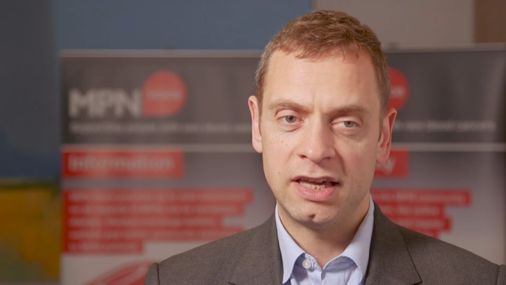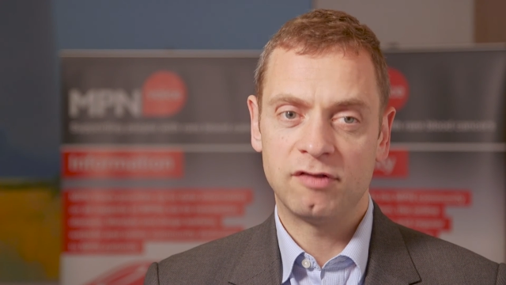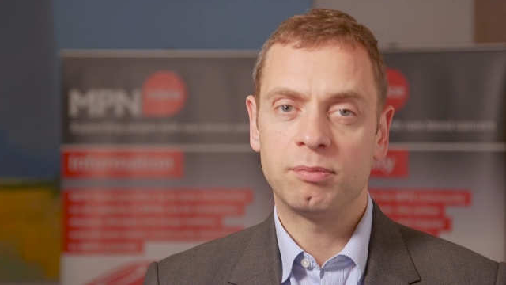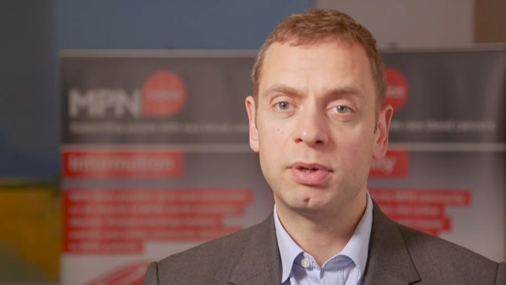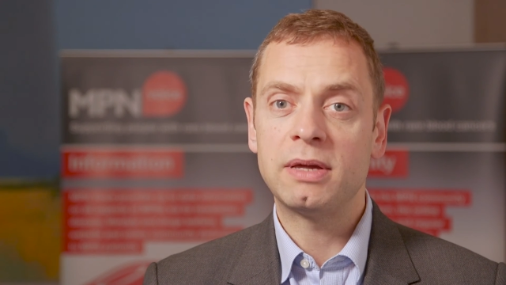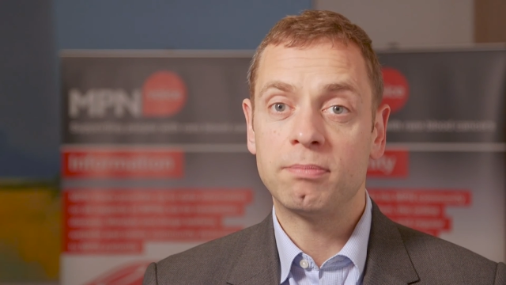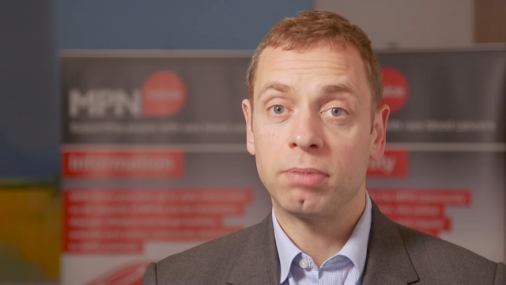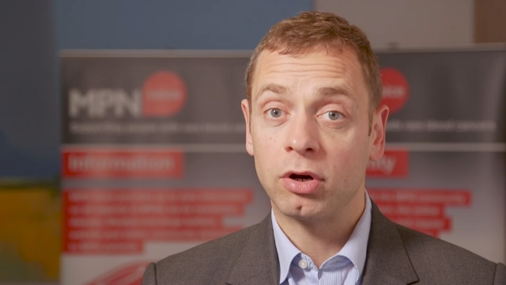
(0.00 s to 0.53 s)
If
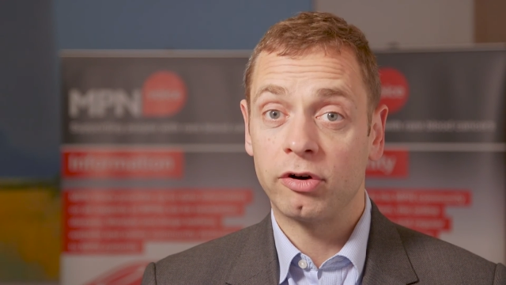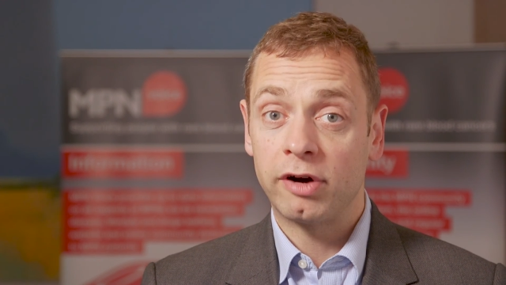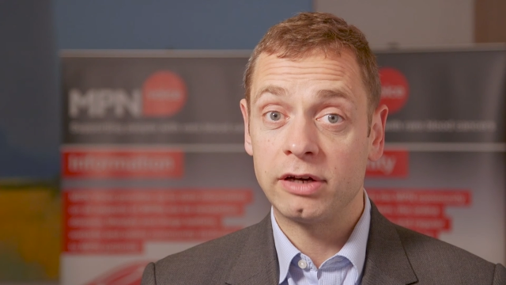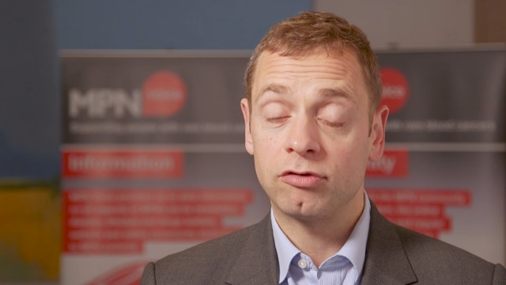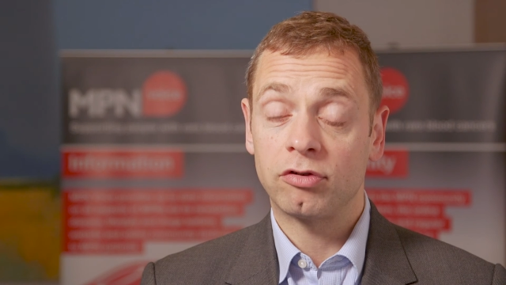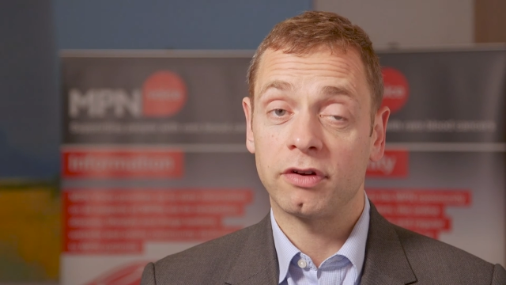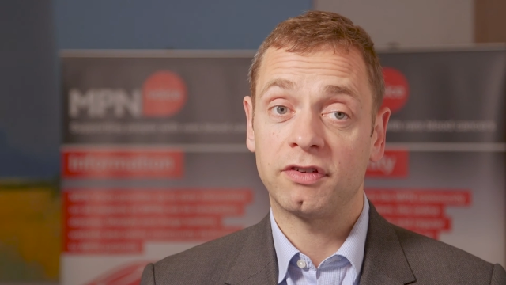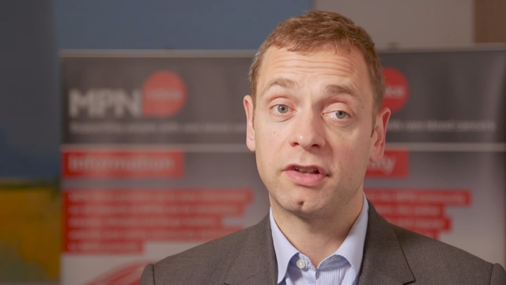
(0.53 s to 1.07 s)
people are
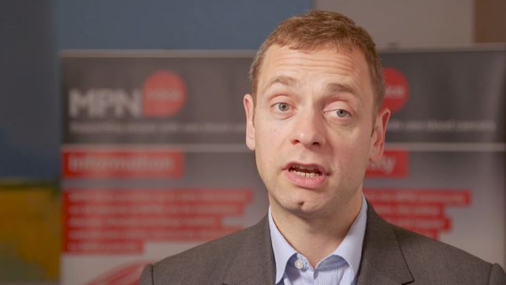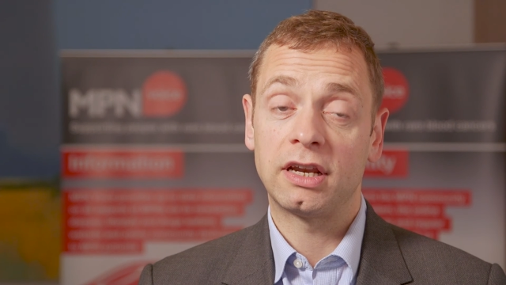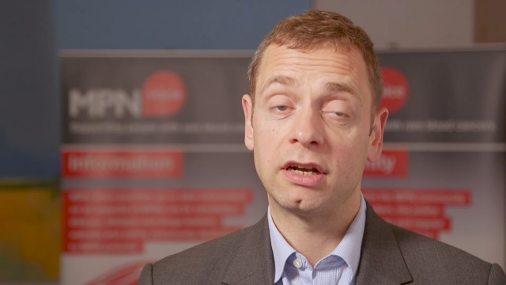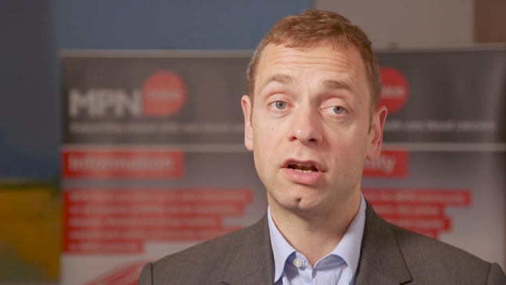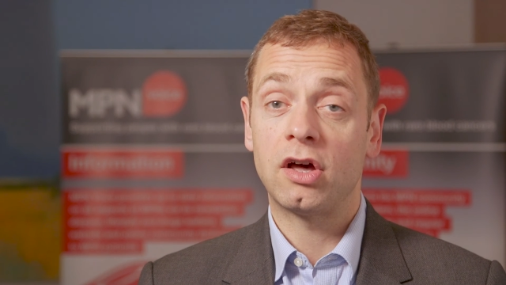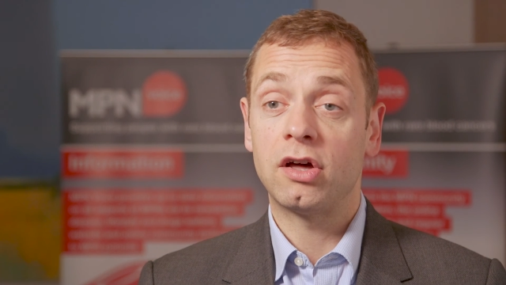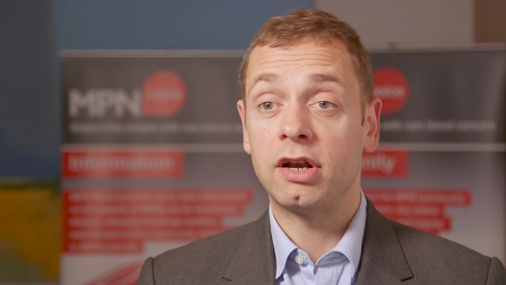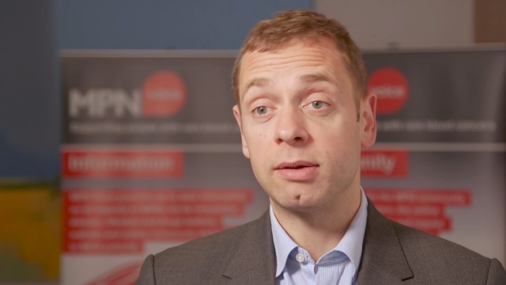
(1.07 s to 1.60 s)
interested
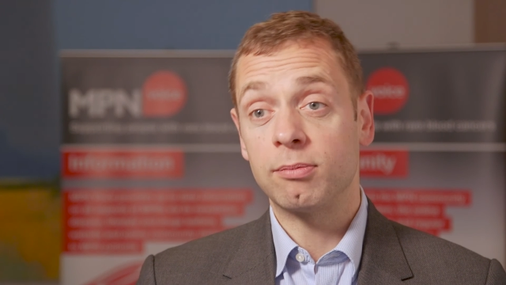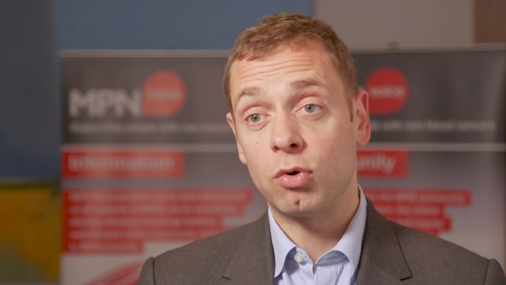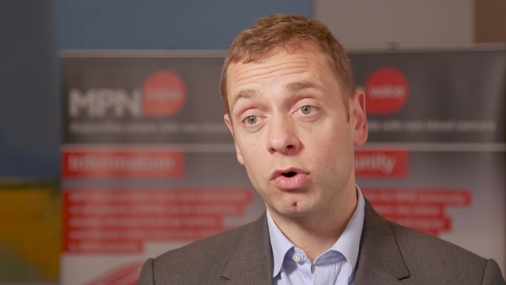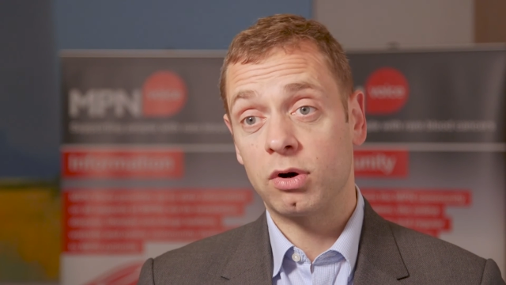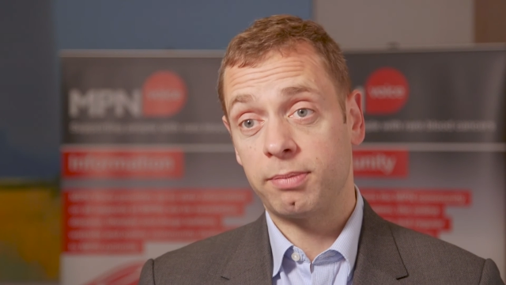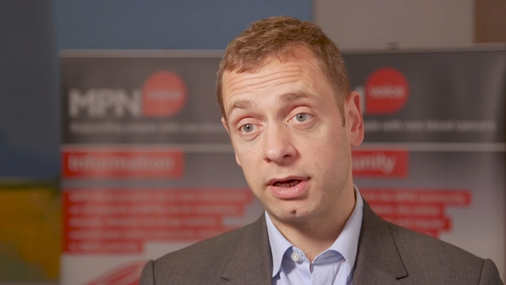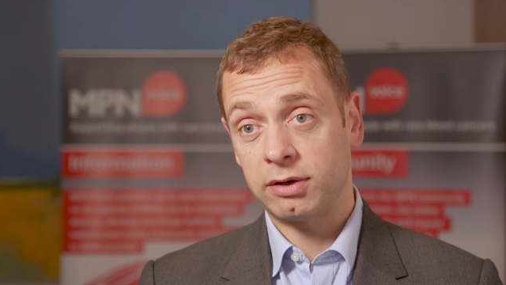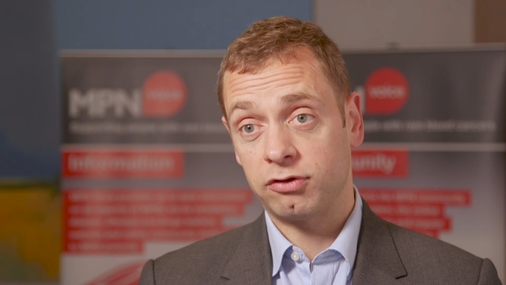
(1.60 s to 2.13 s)
in learning
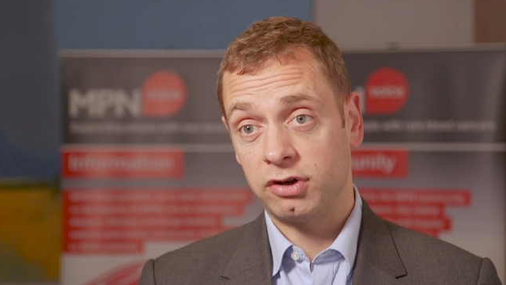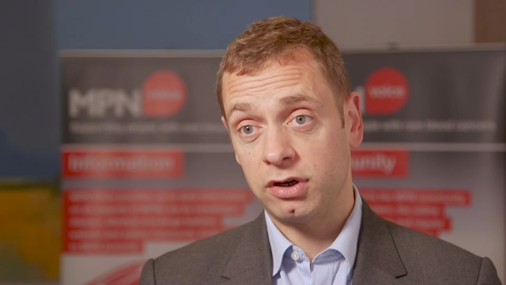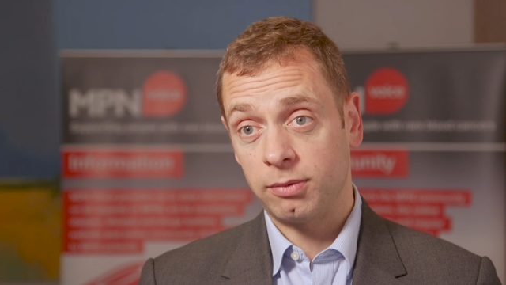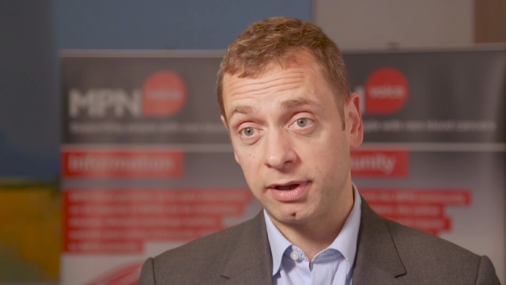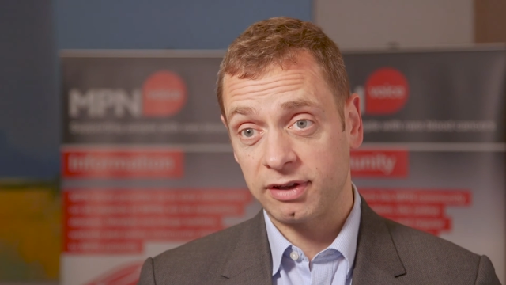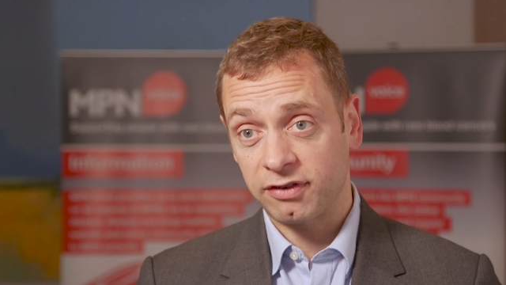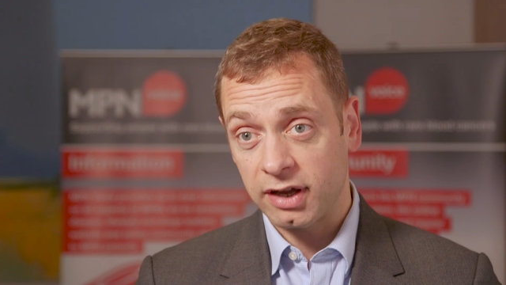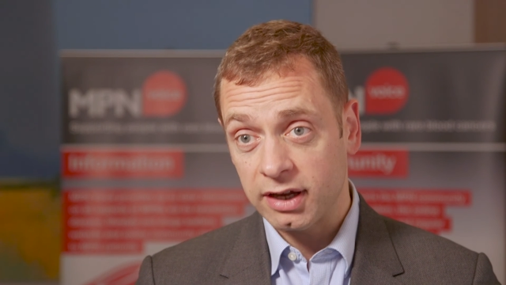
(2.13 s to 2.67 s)
more about
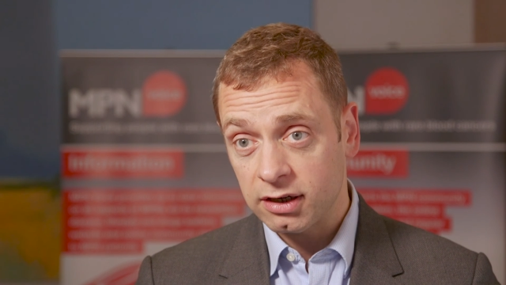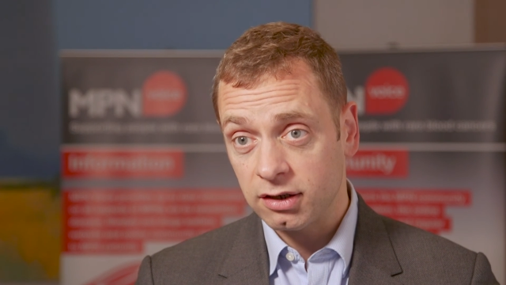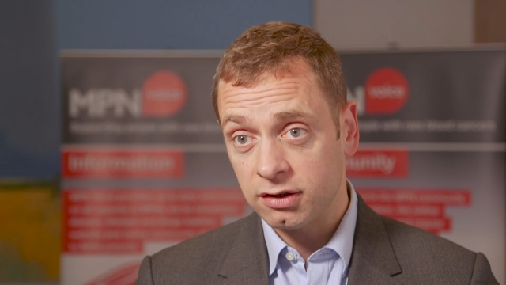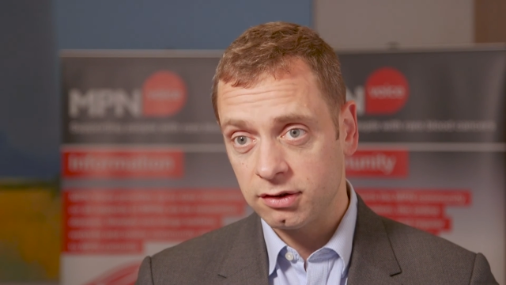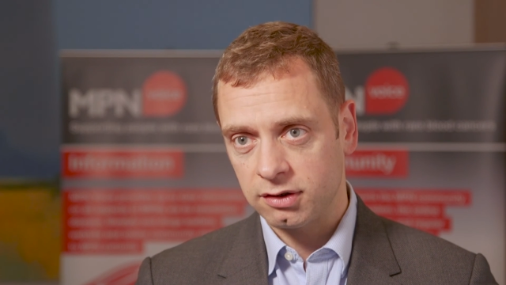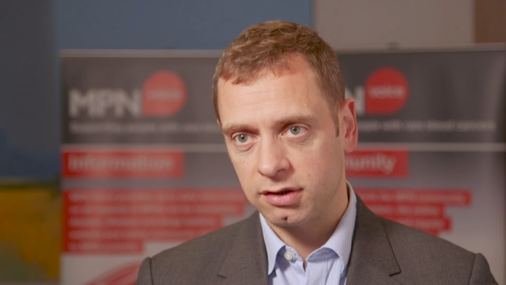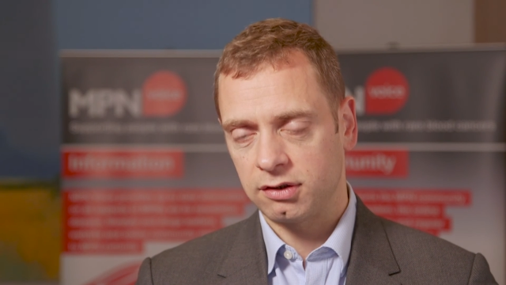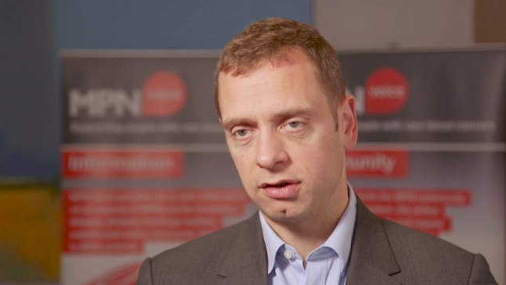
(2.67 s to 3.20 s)
Genomics England